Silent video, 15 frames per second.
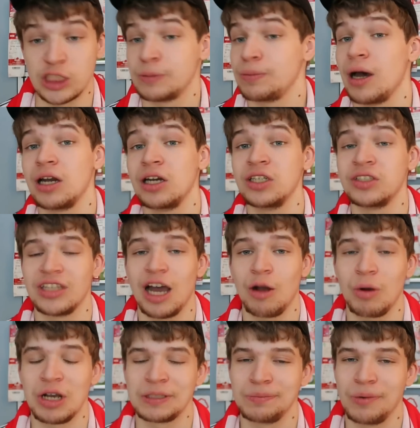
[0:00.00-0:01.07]
Despite losing
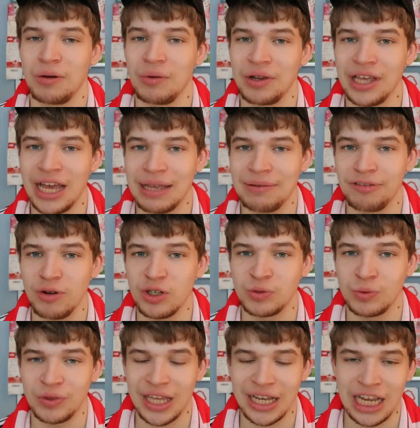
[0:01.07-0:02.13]
that West Brom game,
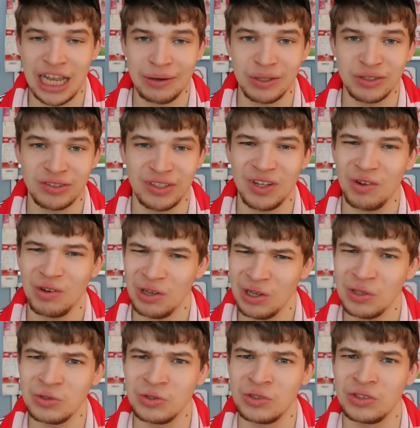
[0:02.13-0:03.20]
Forest would then go on to not
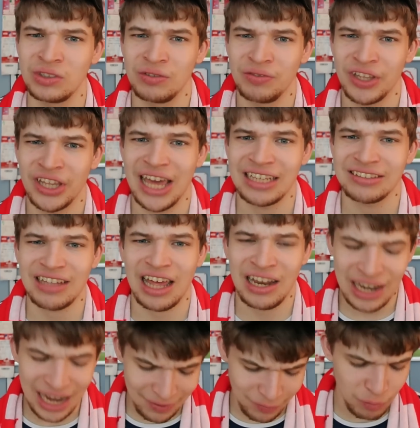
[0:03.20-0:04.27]
lose for the next
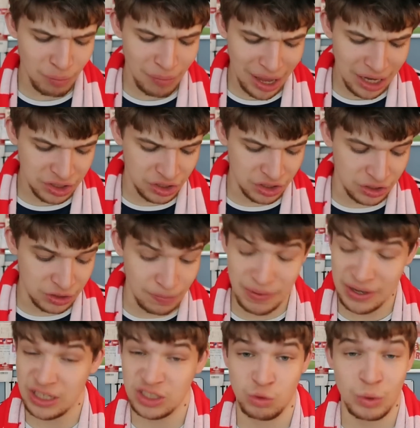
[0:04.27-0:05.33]
11 matches, the
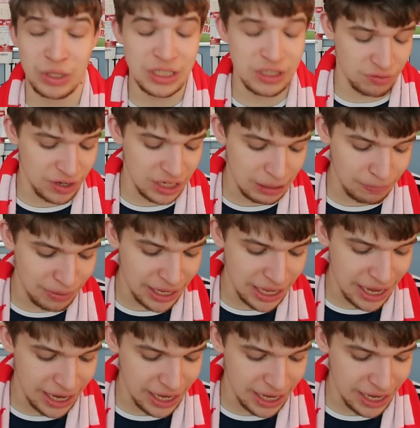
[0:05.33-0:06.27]
biggest wins really being